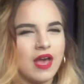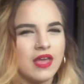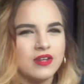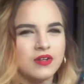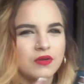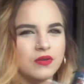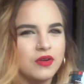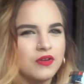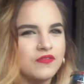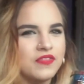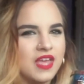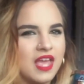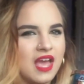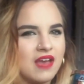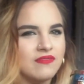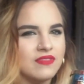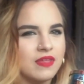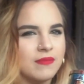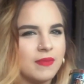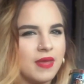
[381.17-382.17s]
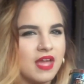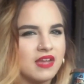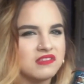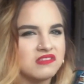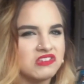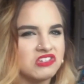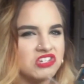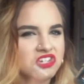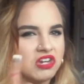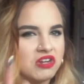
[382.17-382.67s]
I don't know if they have that back
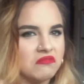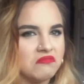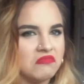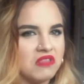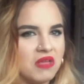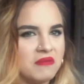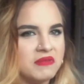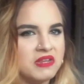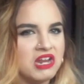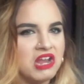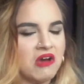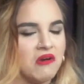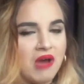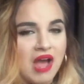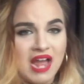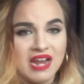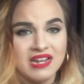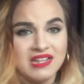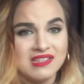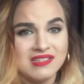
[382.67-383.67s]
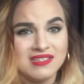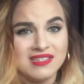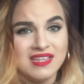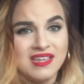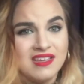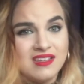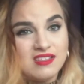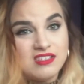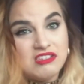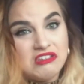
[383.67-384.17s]
this year. Let me know. I didn't
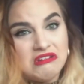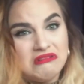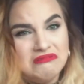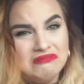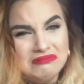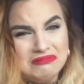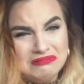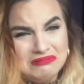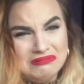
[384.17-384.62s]
see it, so